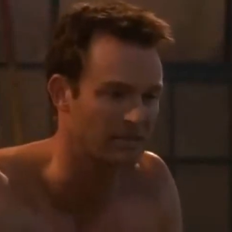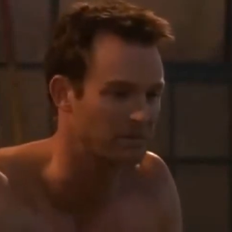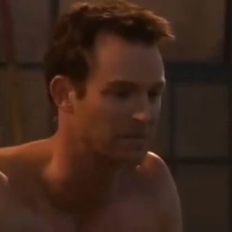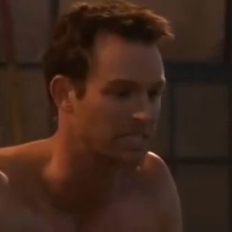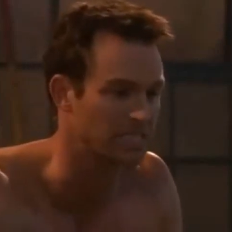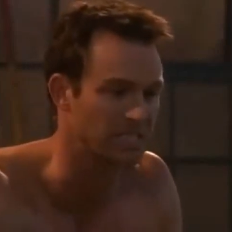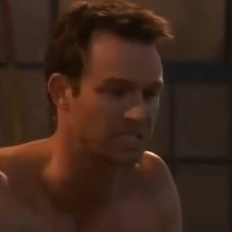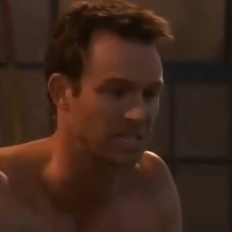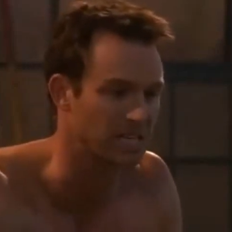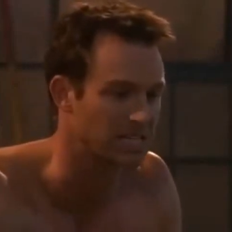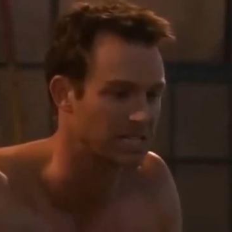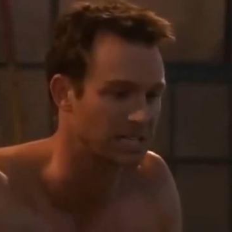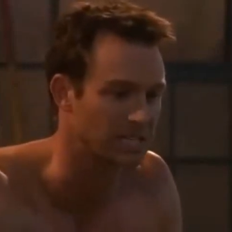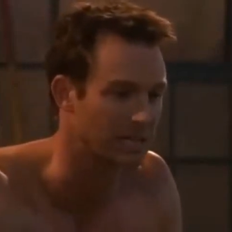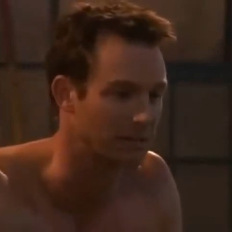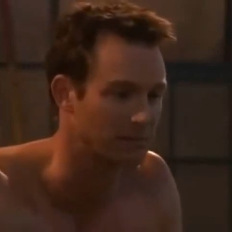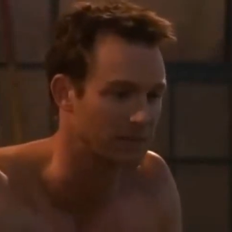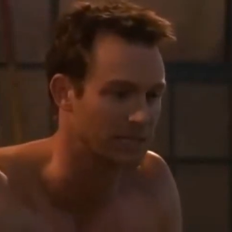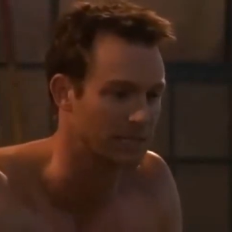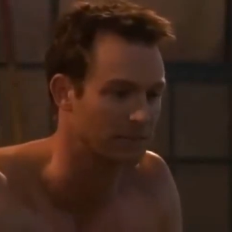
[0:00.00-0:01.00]
I'm going to suck it
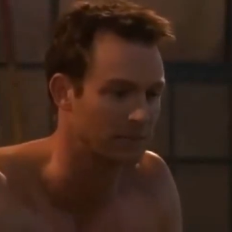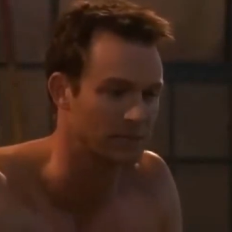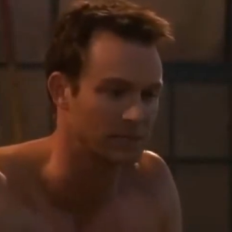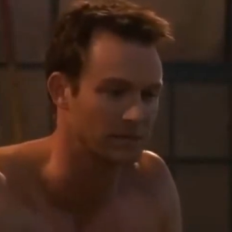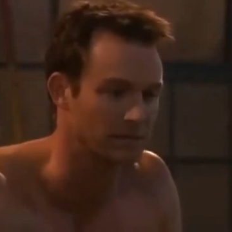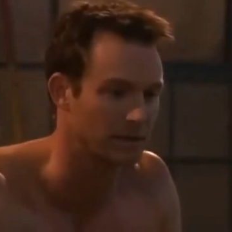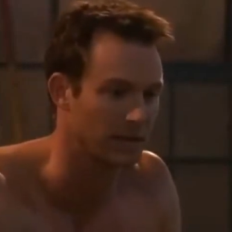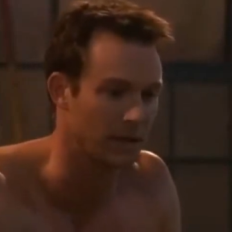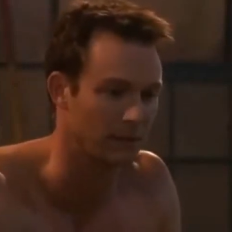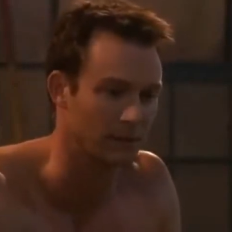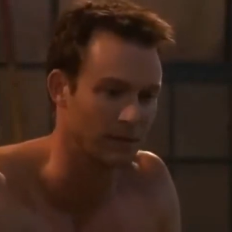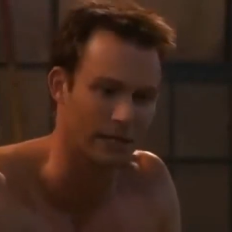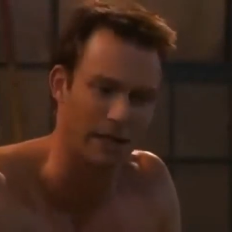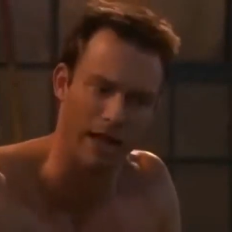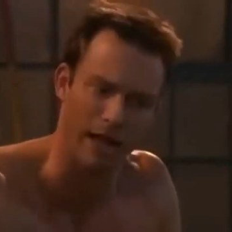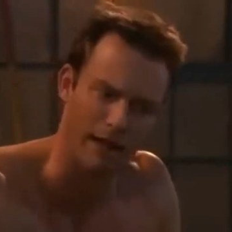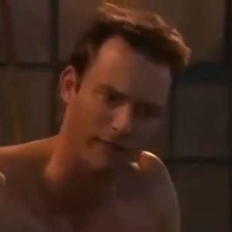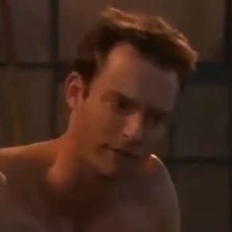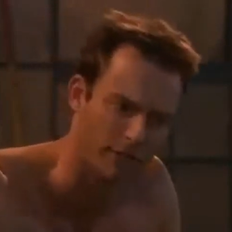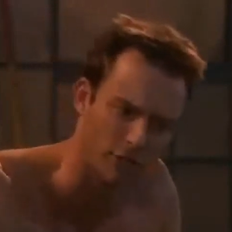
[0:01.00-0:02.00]
up, and I'm going to I'm going
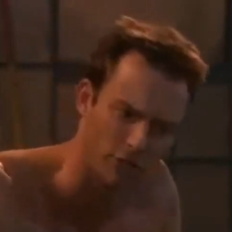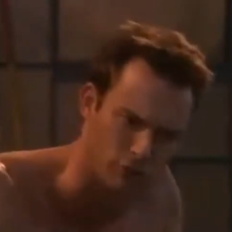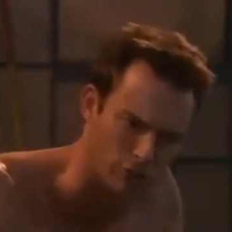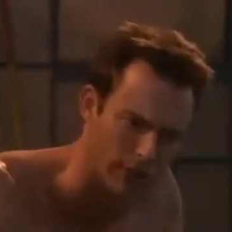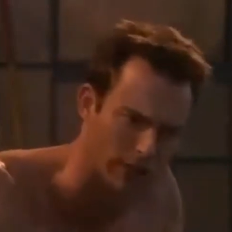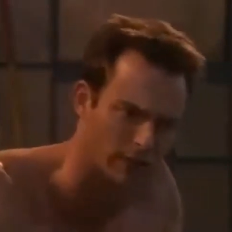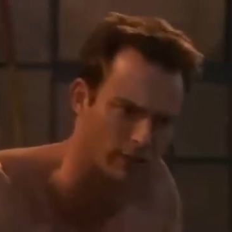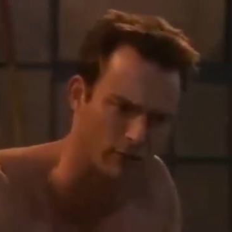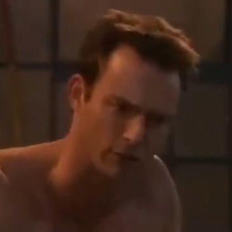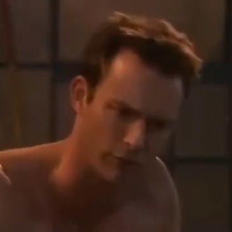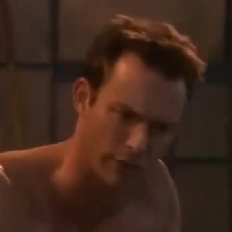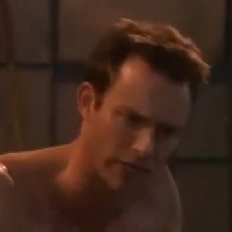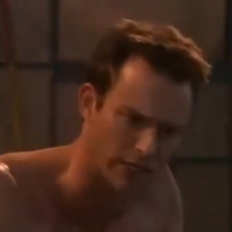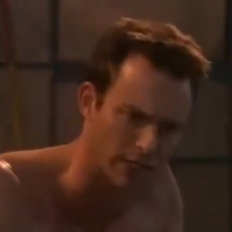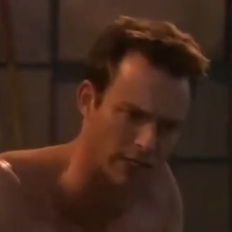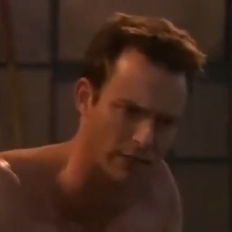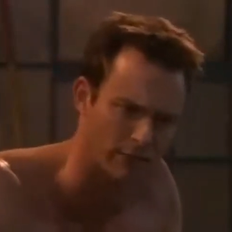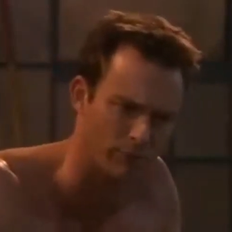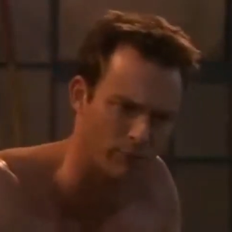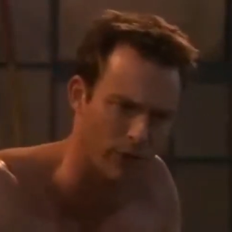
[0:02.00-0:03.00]
to have the strength to
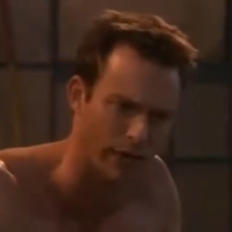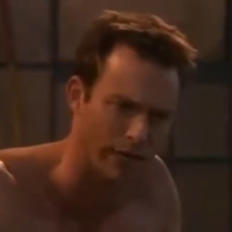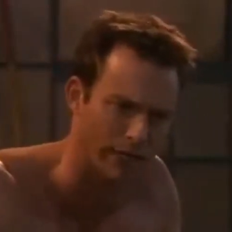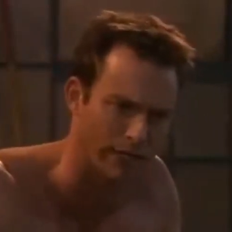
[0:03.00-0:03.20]
raise him